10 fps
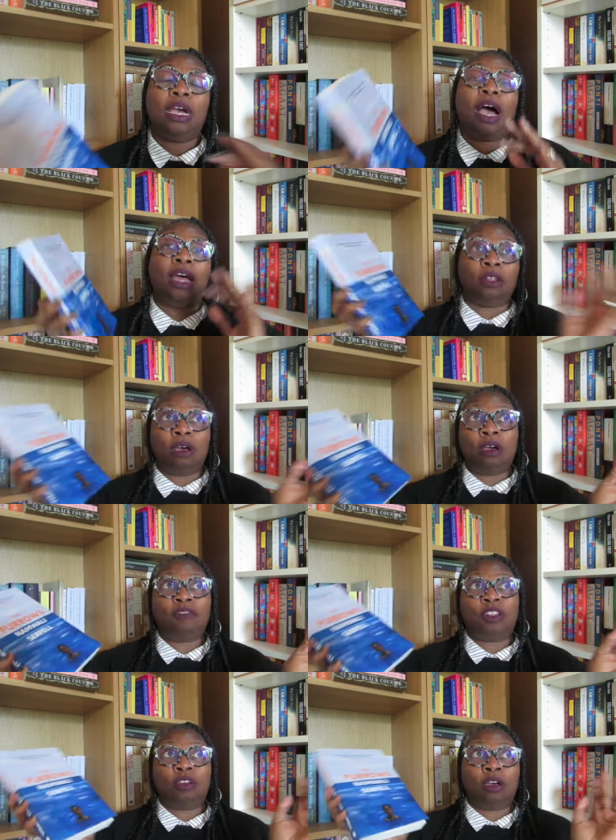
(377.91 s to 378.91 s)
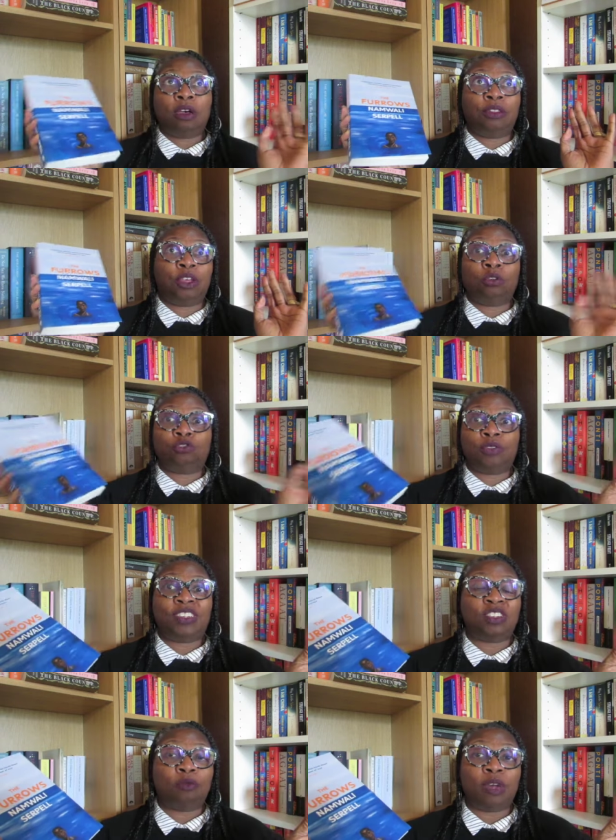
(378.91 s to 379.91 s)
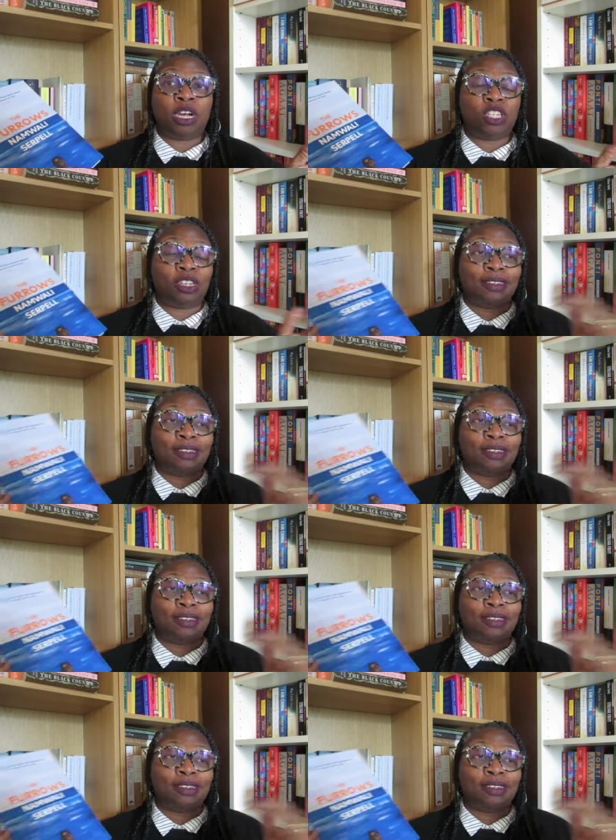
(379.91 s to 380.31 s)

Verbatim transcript: I loved uh, The Old Drift so much.